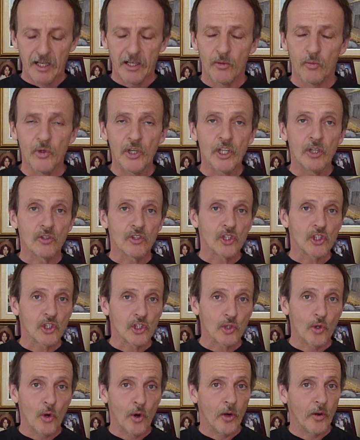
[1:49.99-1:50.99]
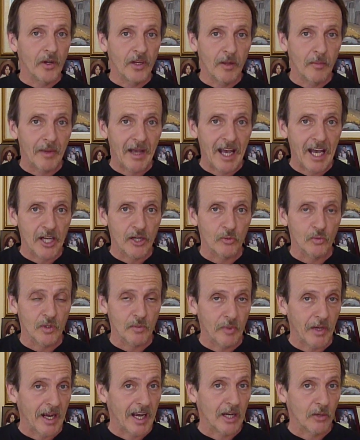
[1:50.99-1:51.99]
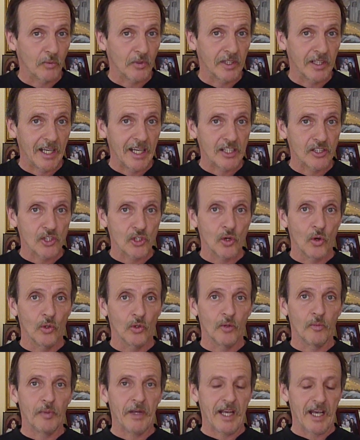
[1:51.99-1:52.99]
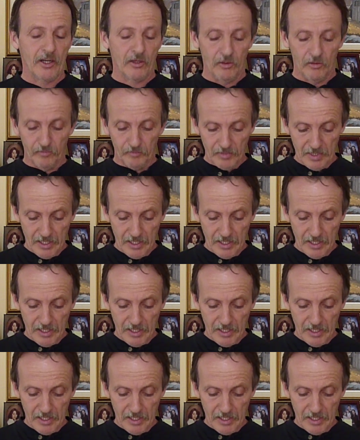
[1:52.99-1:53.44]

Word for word: we could store in a battery pack with that solar panel.